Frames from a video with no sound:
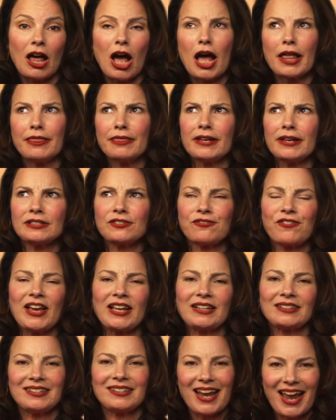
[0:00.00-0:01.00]
on this
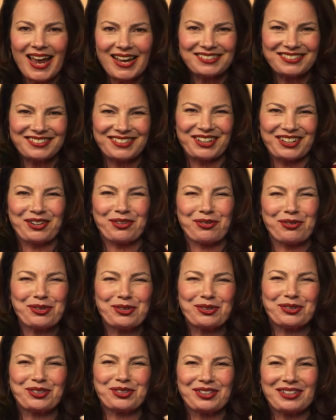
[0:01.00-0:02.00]
fantastic
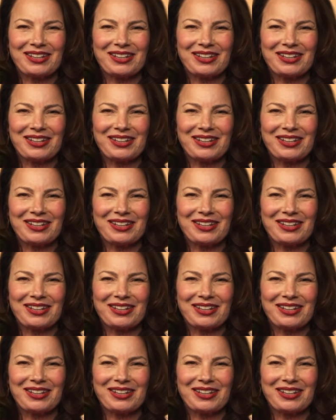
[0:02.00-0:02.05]
cruise,